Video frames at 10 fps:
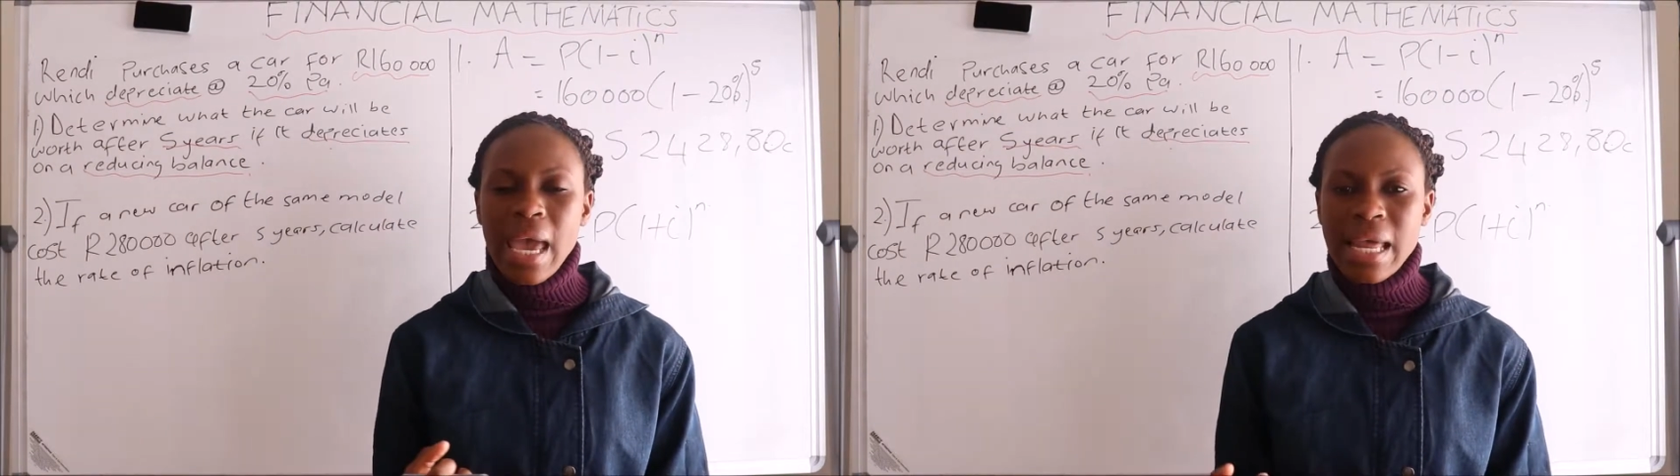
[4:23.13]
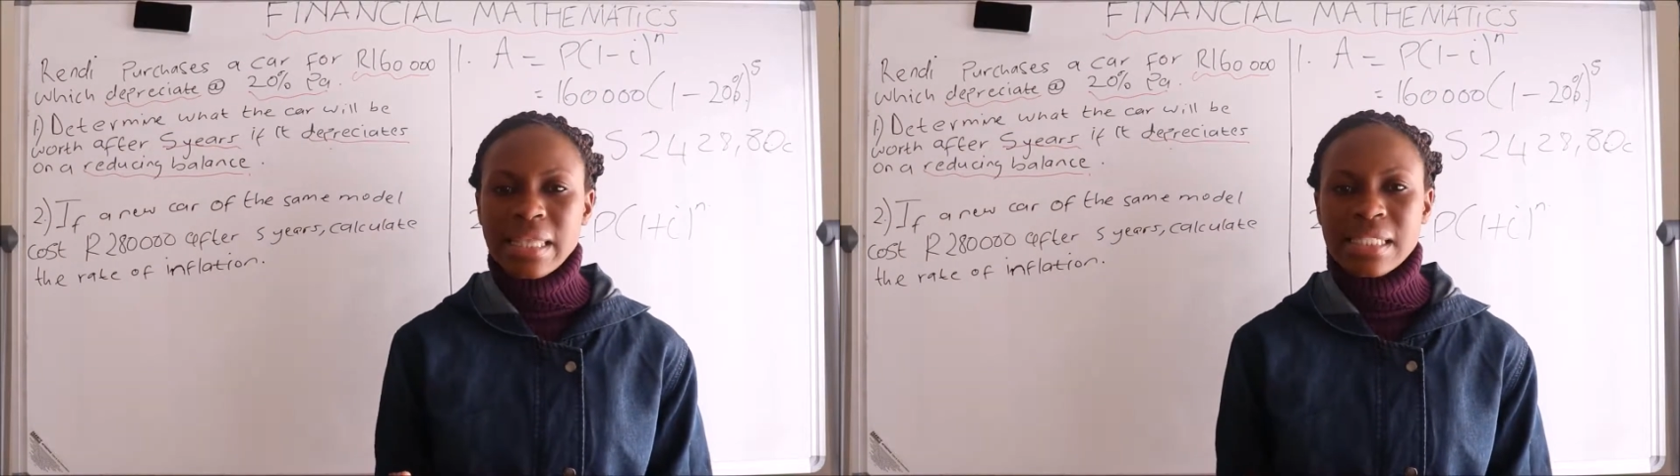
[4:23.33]

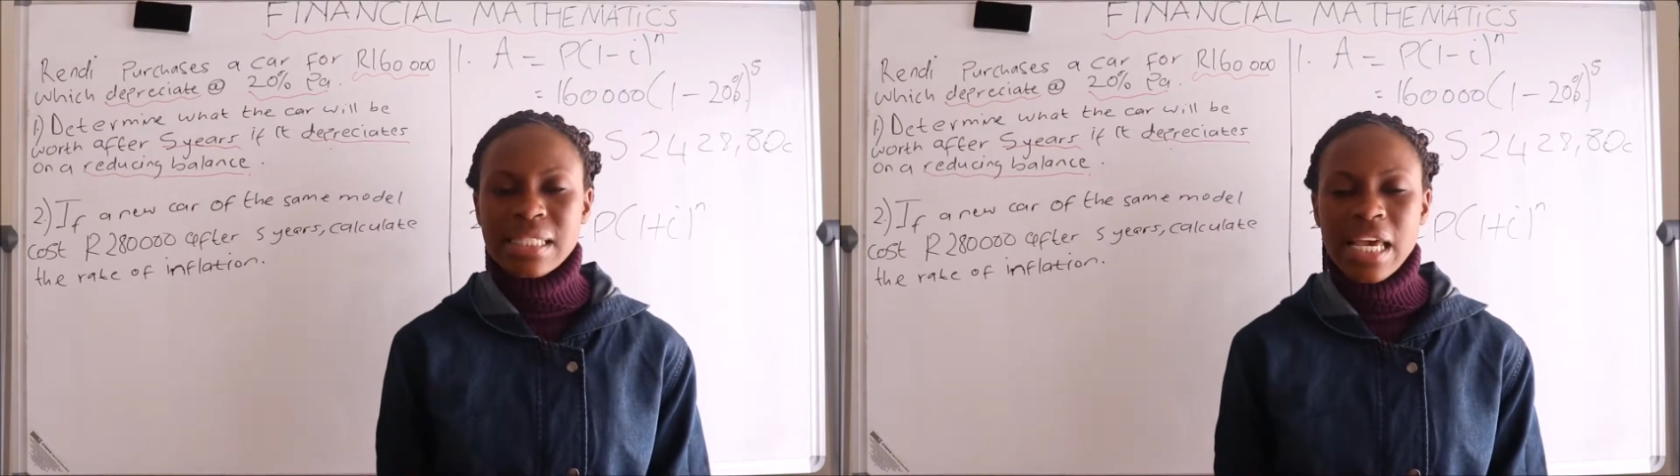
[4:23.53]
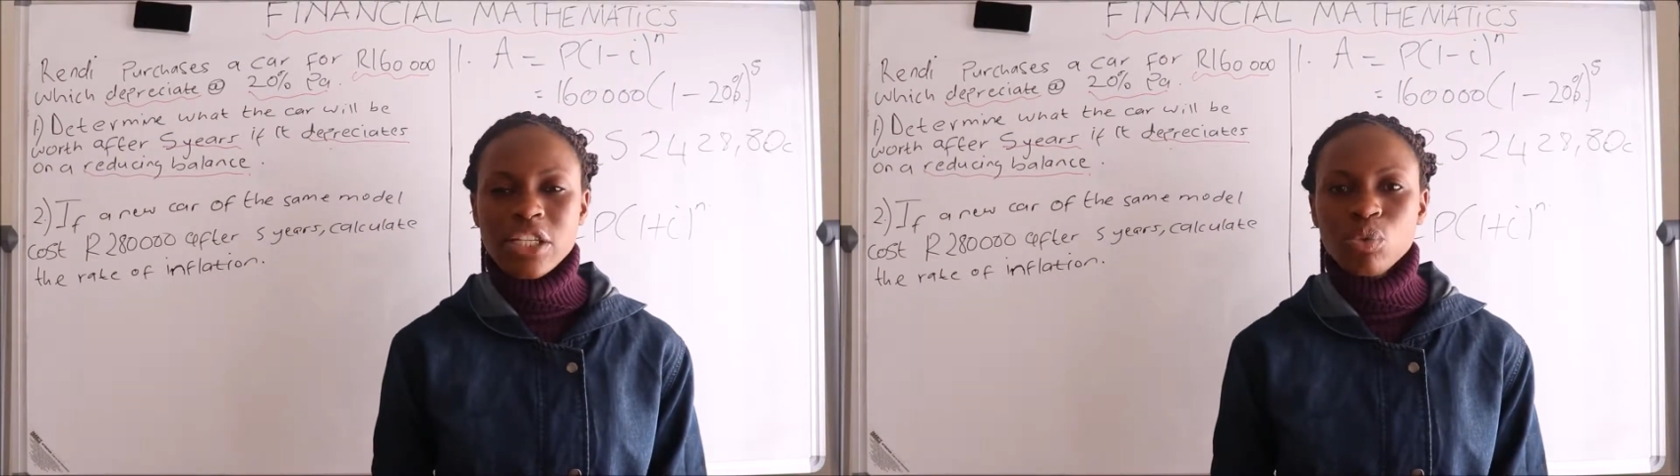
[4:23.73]
And this
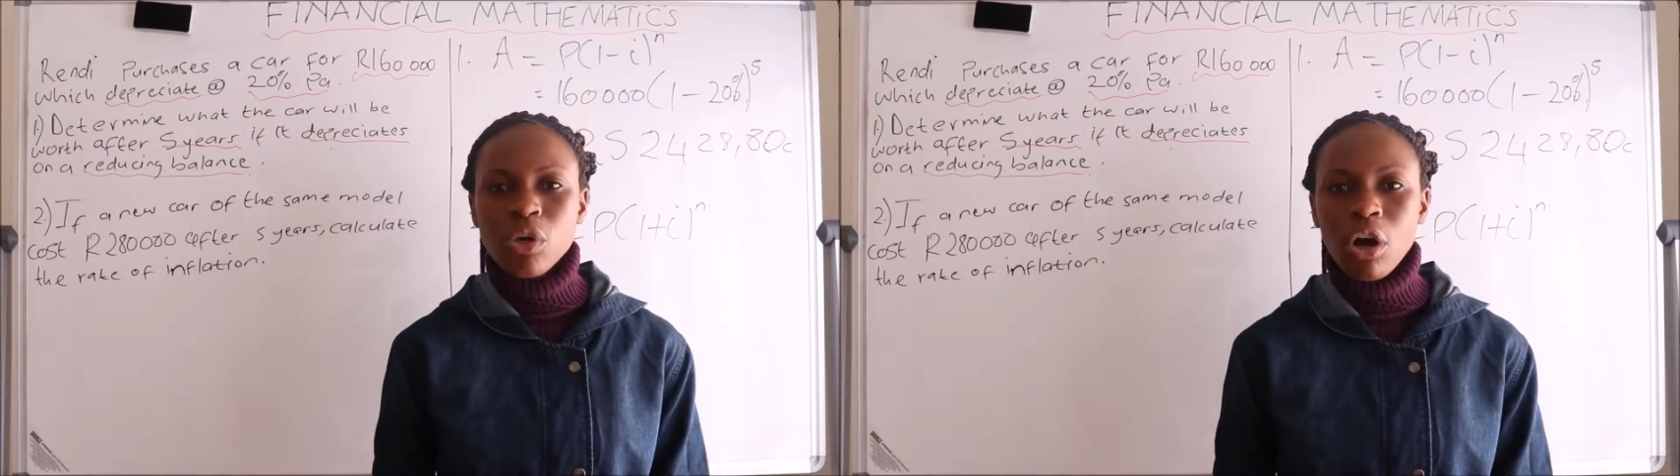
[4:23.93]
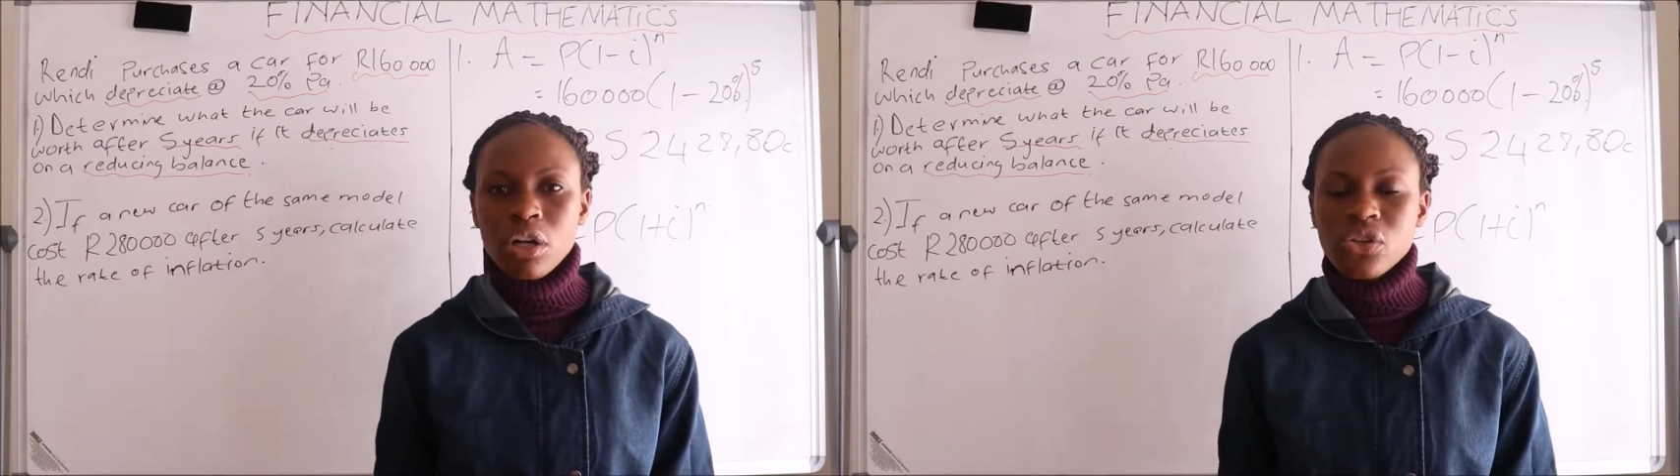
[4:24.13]
case
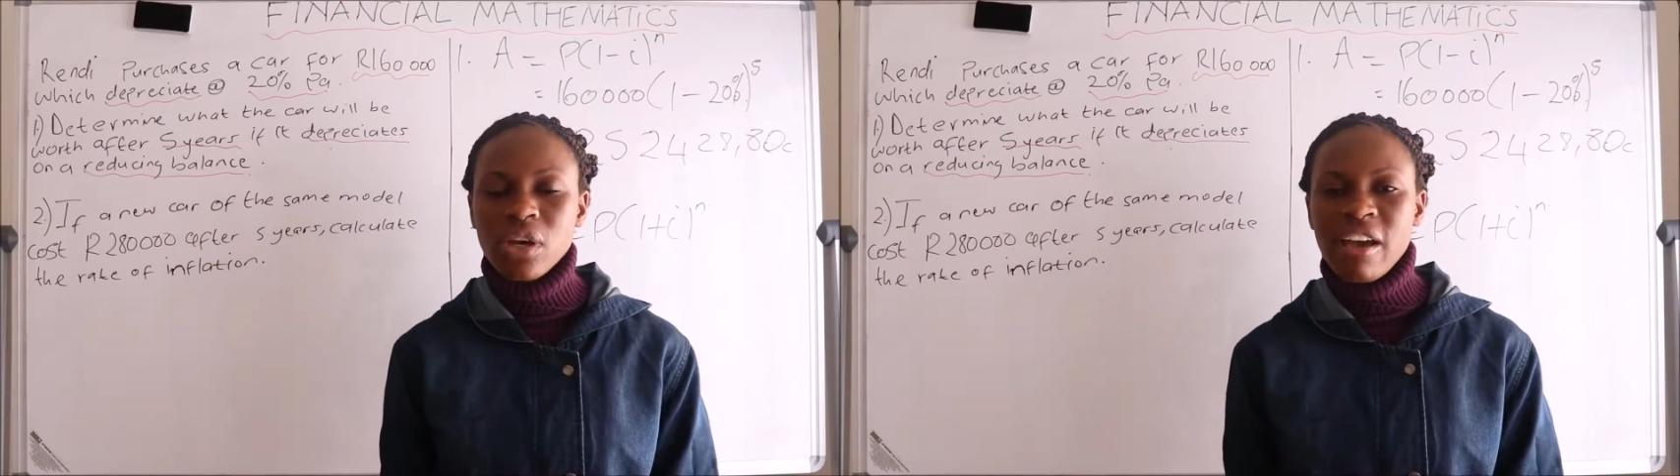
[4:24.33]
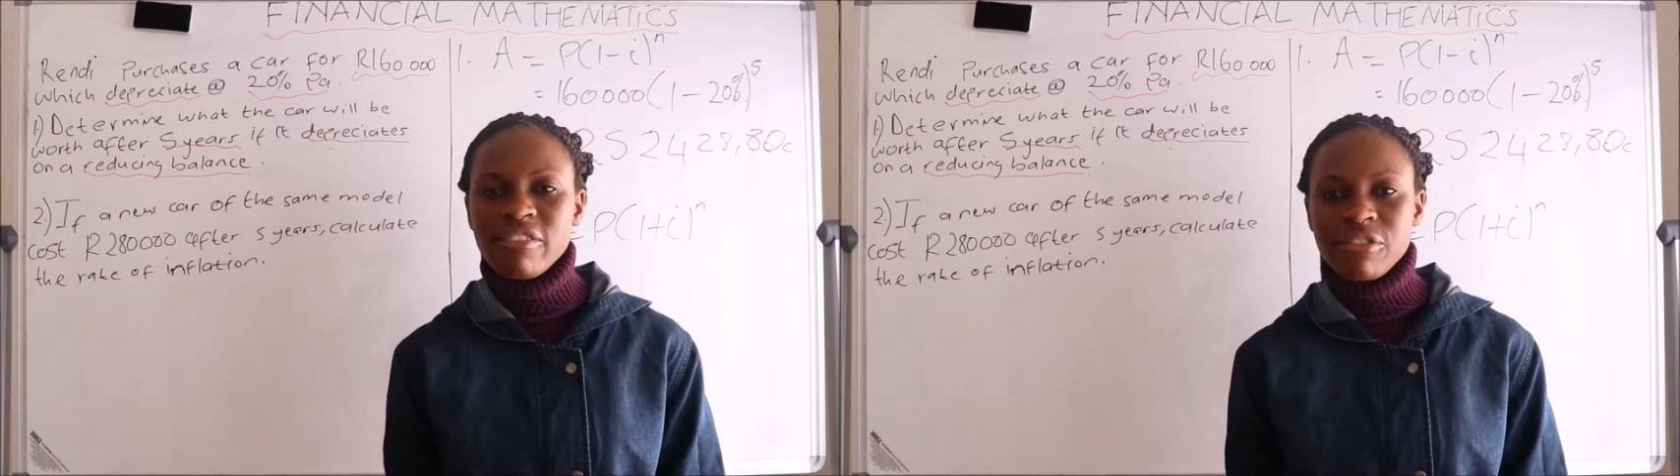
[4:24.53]
we also
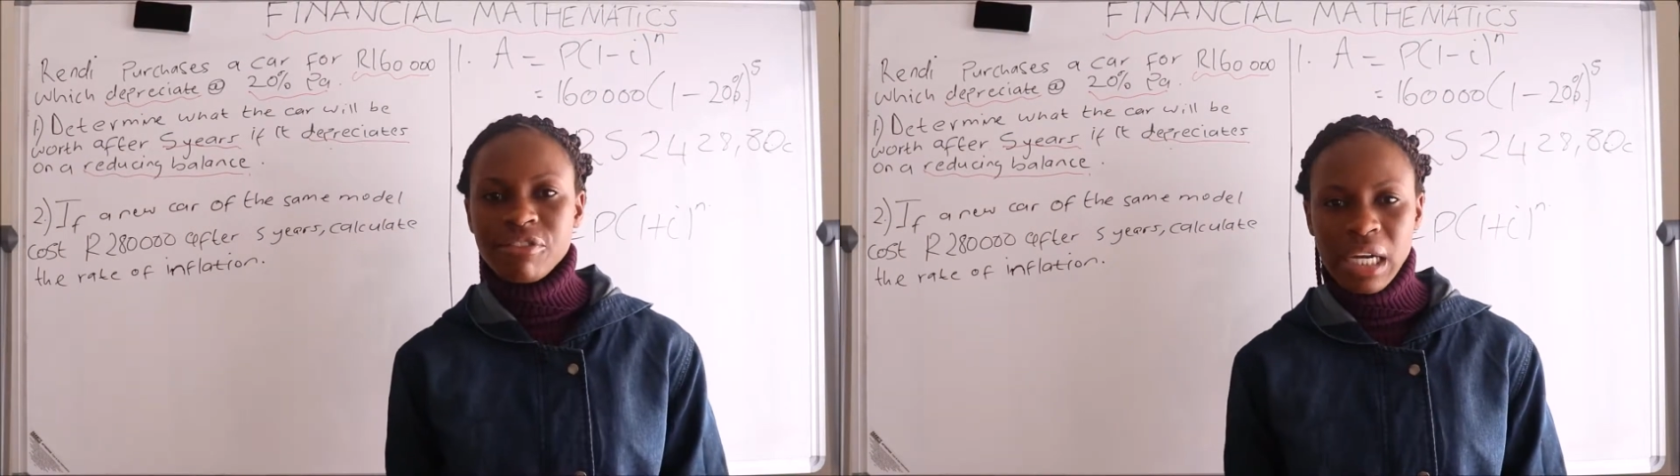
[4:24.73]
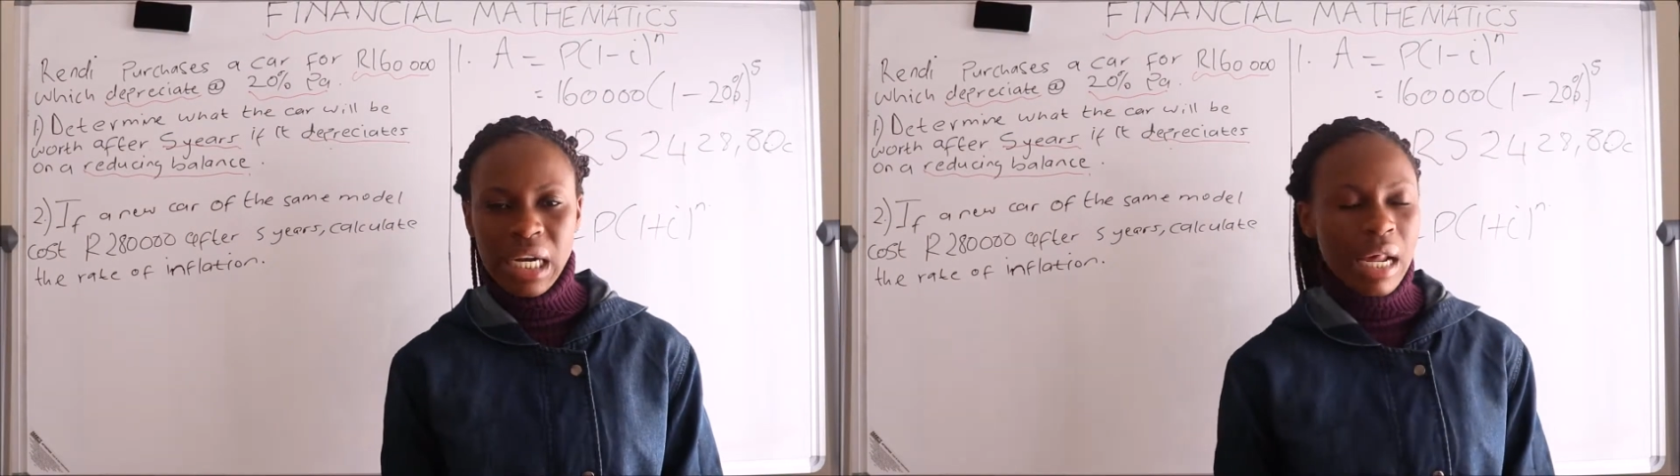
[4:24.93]
have the
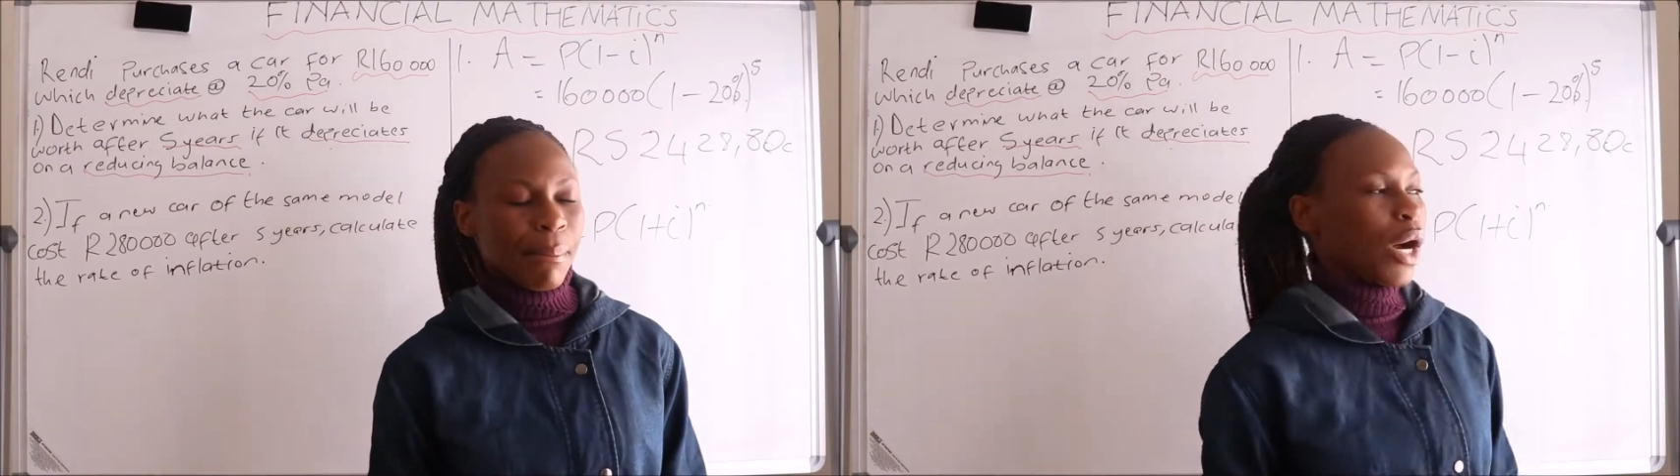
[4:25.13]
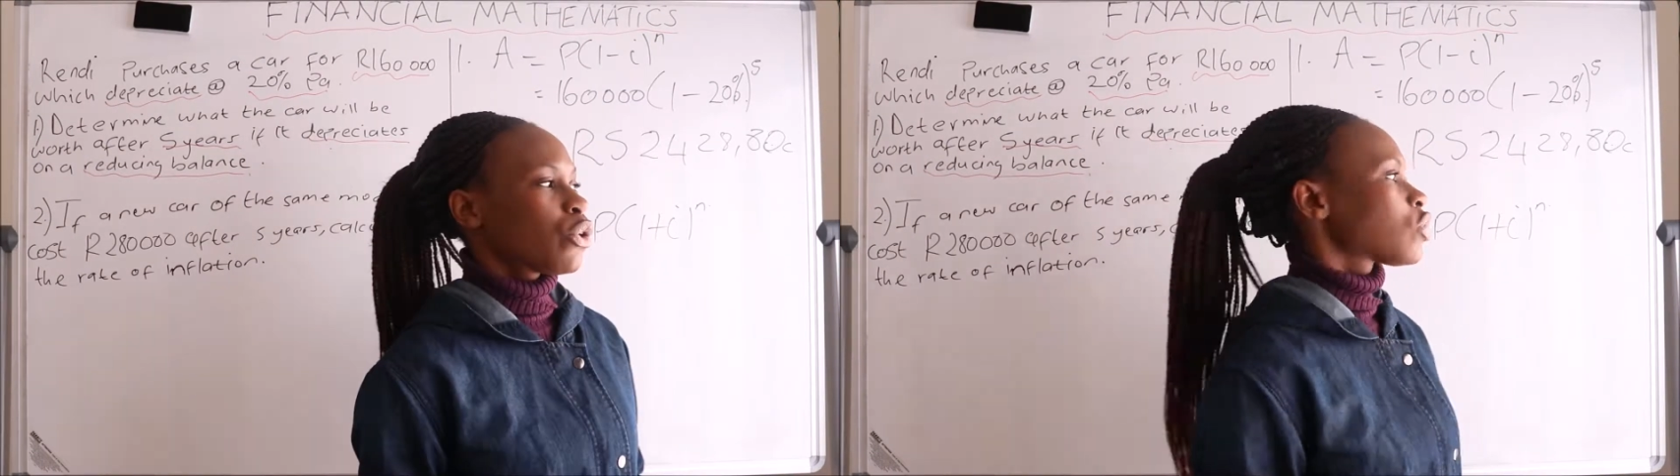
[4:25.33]
final
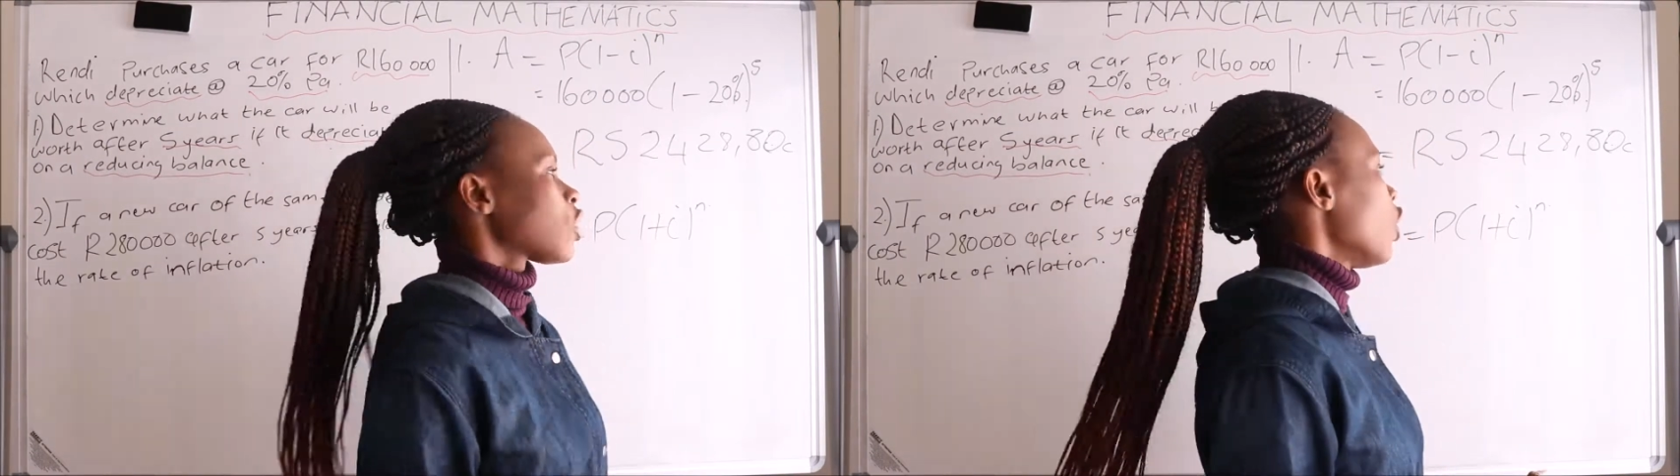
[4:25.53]
amount,